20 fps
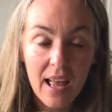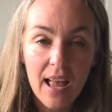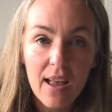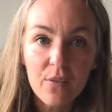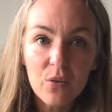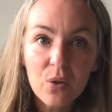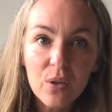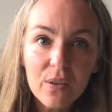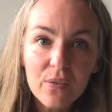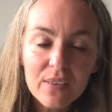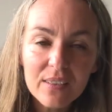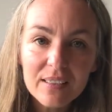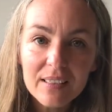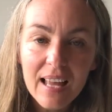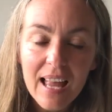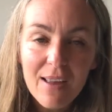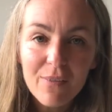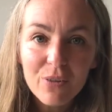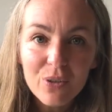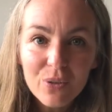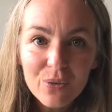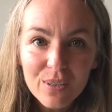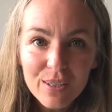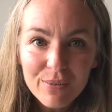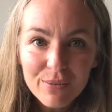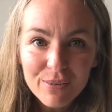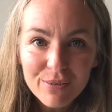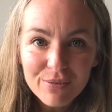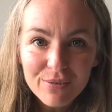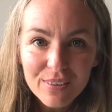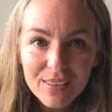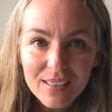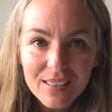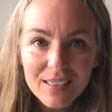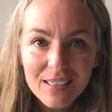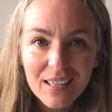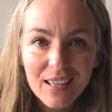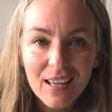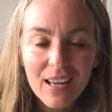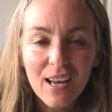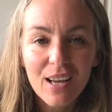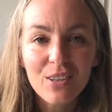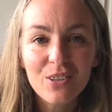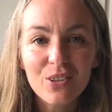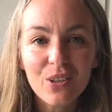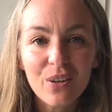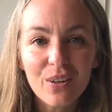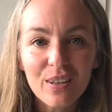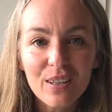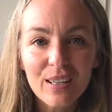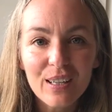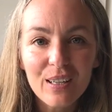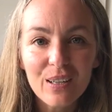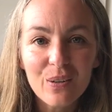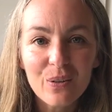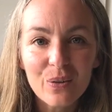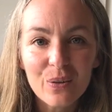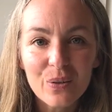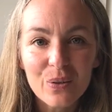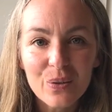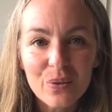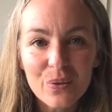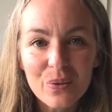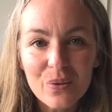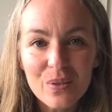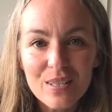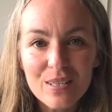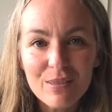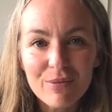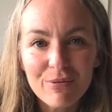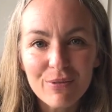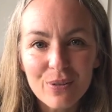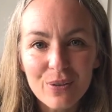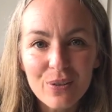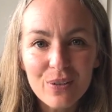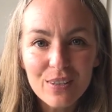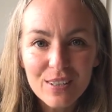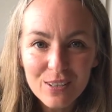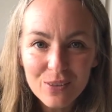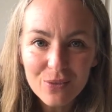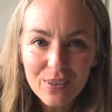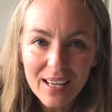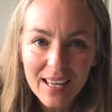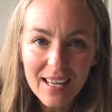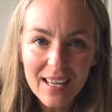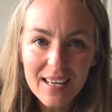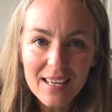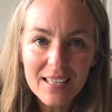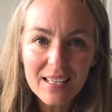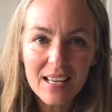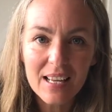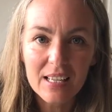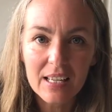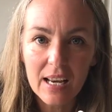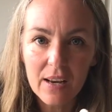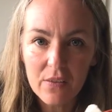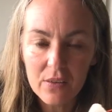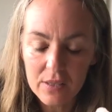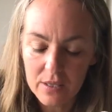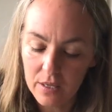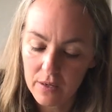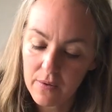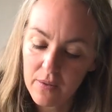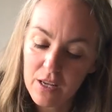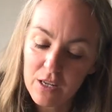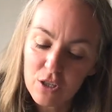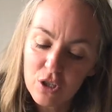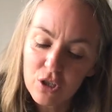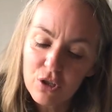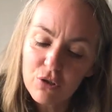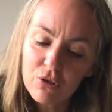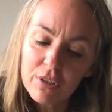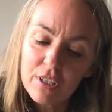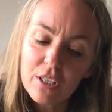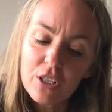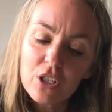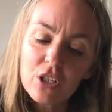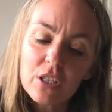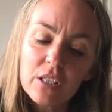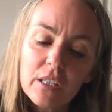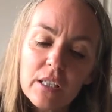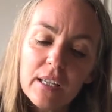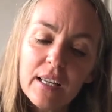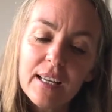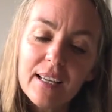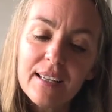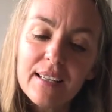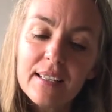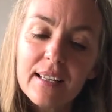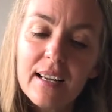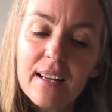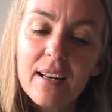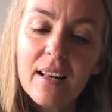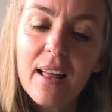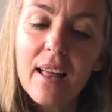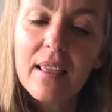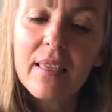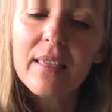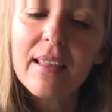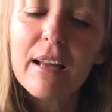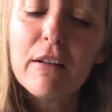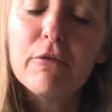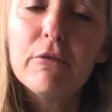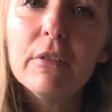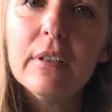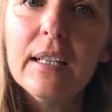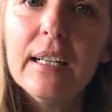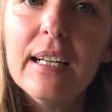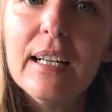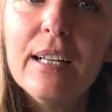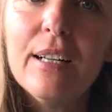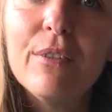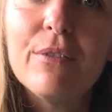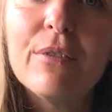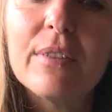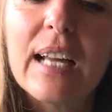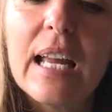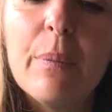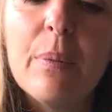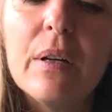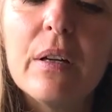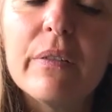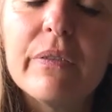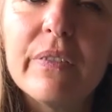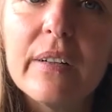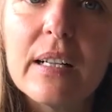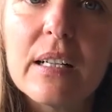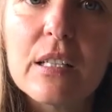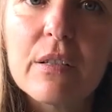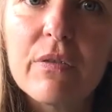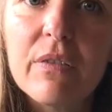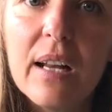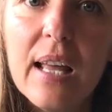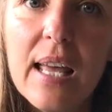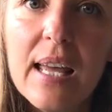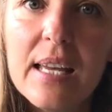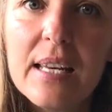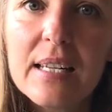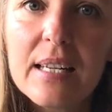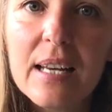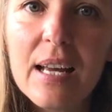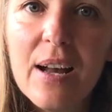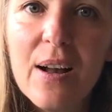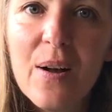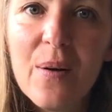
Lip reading: Have you ever fed a donkey or a horse food in your hand? And you have to stretch your hand out like that, really keeping your fingers flat.